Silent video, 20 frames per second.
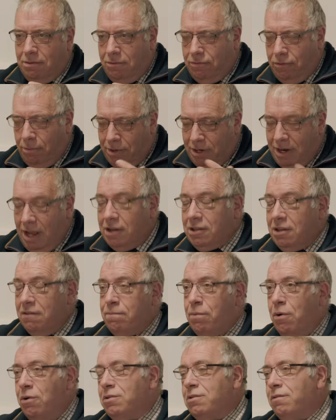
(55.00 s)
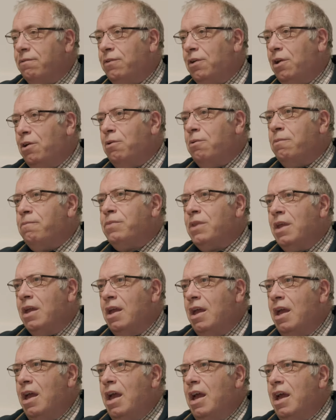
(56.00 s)
from a negative point of view,
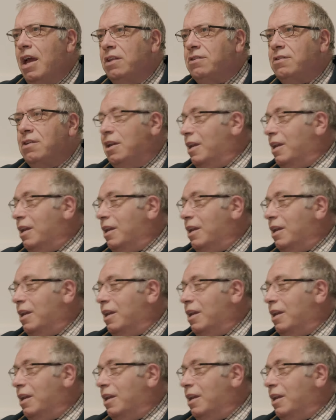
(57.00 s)
it's